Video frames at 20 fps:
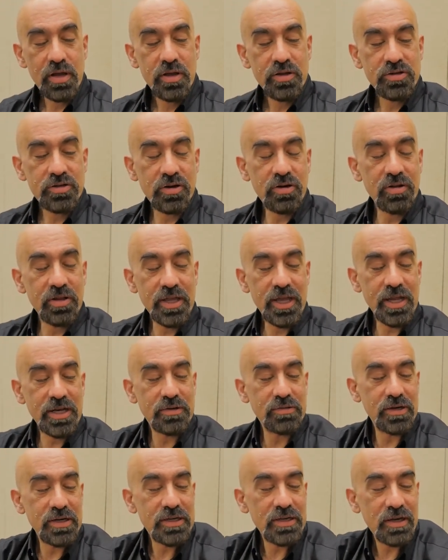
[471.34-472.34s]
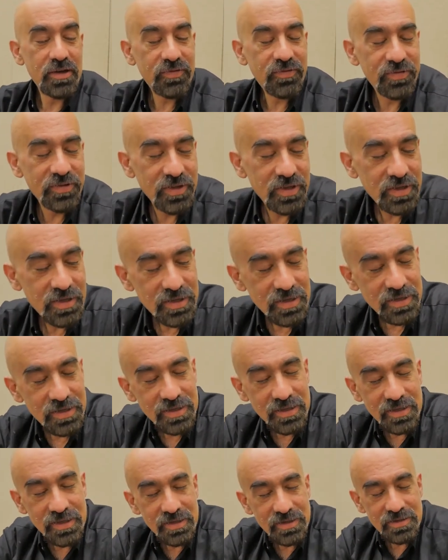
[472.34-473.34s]
certainly ignorant of
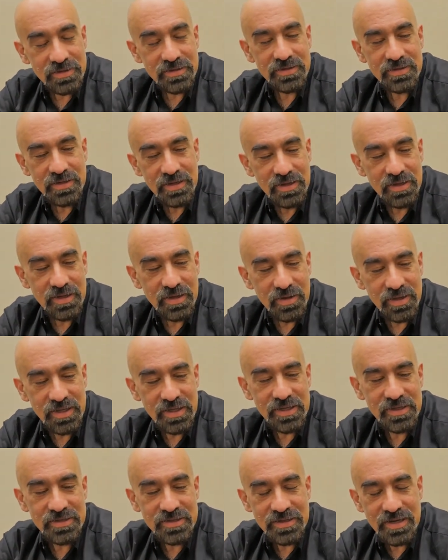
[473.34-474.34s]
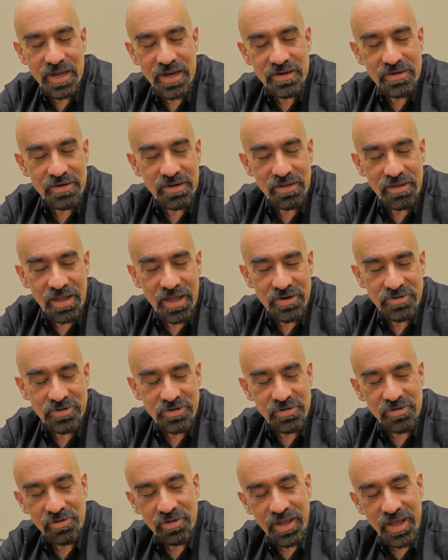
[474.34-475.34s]
is
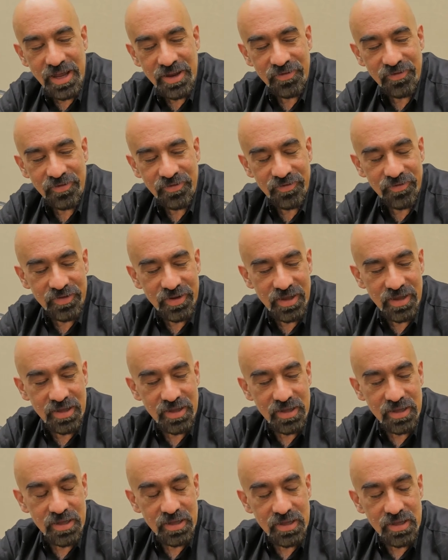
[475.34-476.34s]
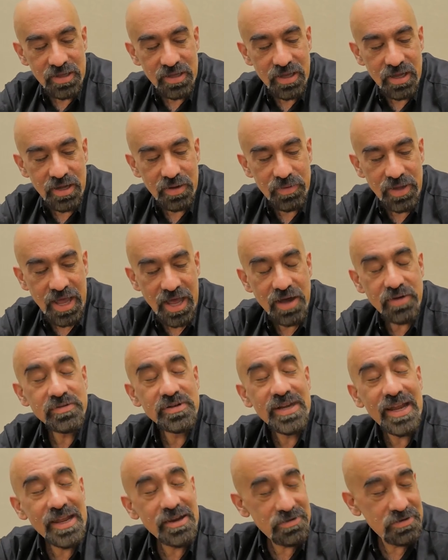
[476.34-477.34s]
technological life, how
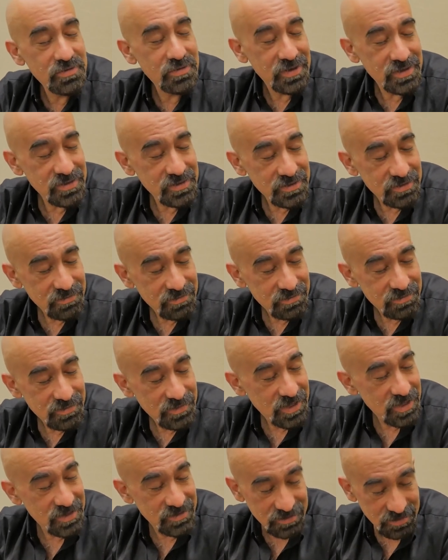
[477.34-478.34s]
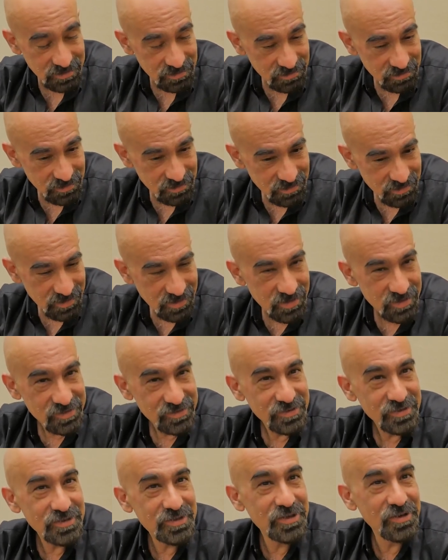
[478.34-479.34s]
dangerous is it
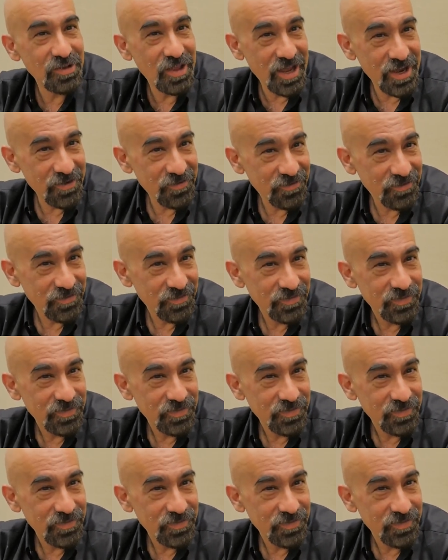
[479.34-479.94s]
to life